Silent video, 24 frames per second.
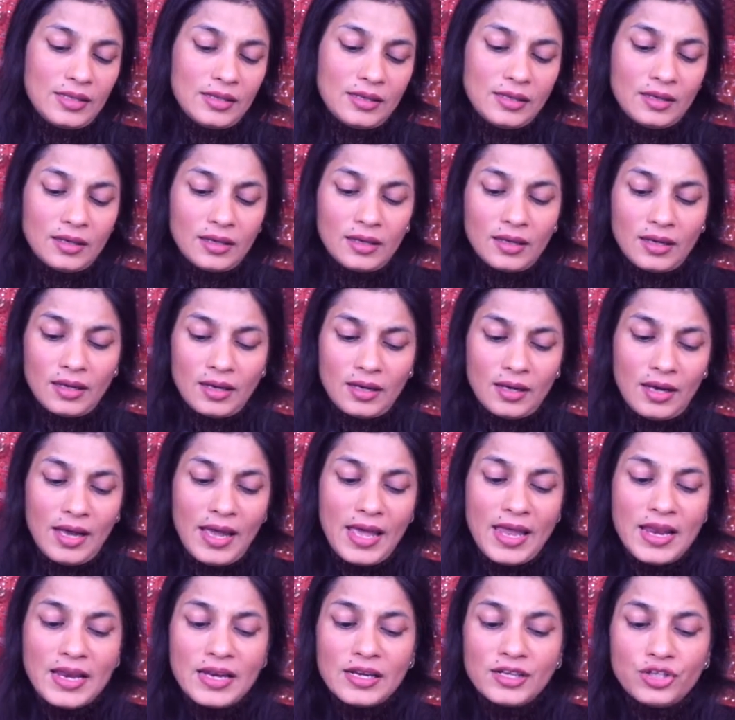the
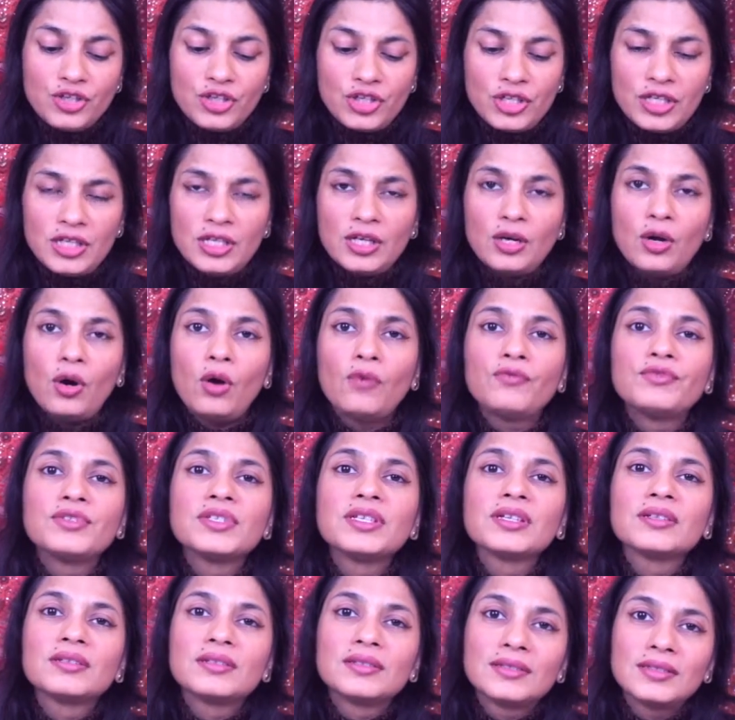energy of
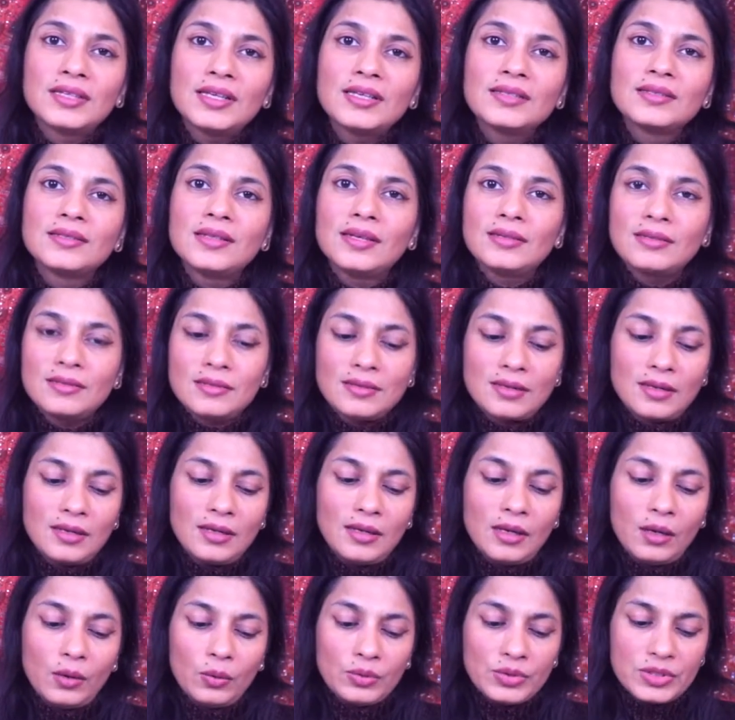success that is
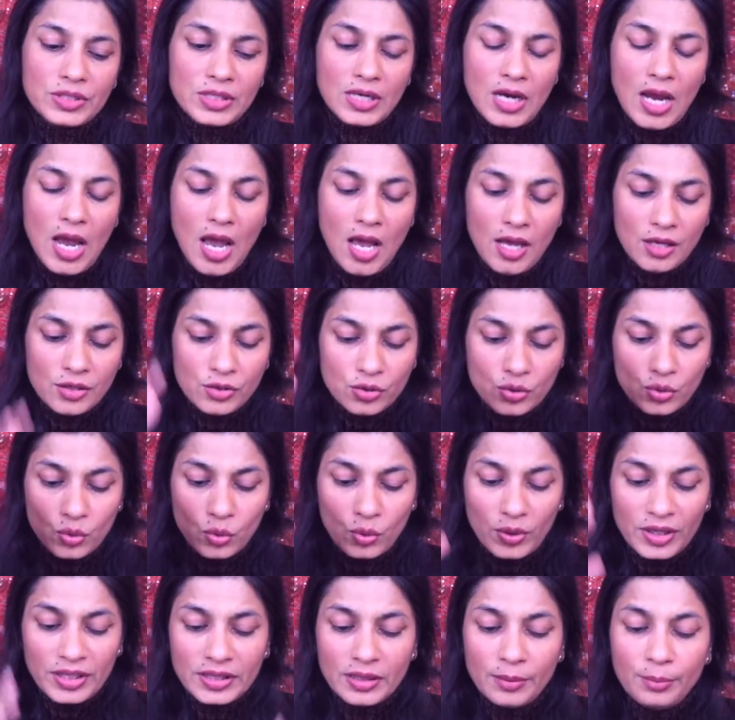announced
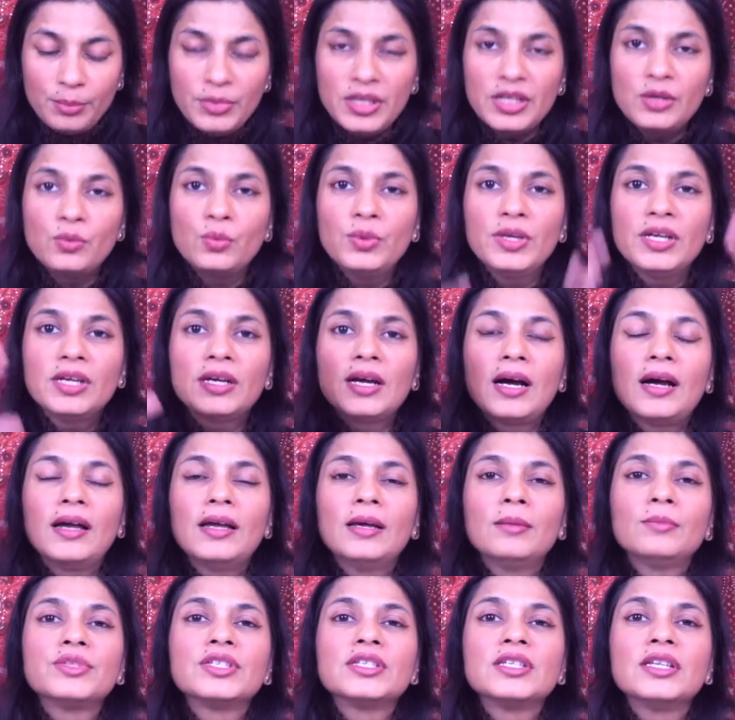so in the midweek i
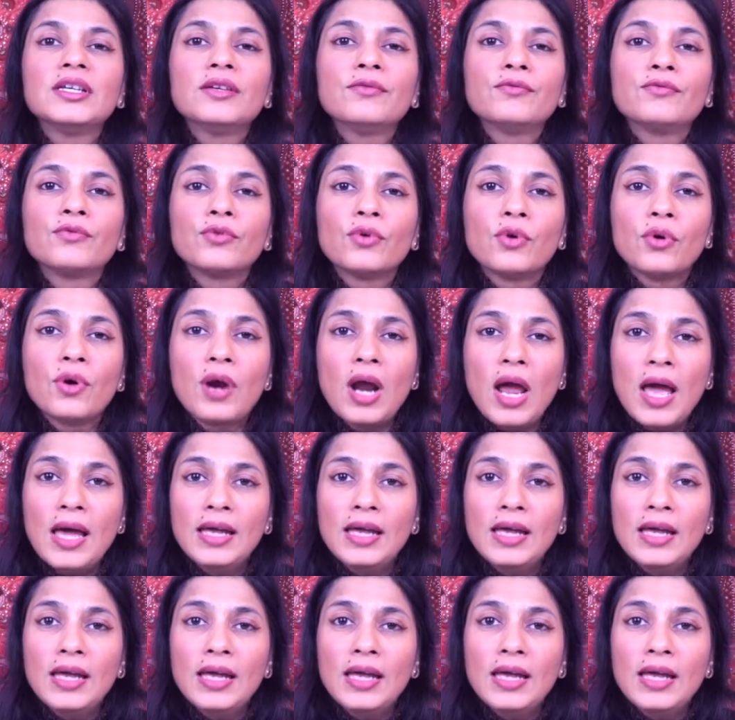am seeing for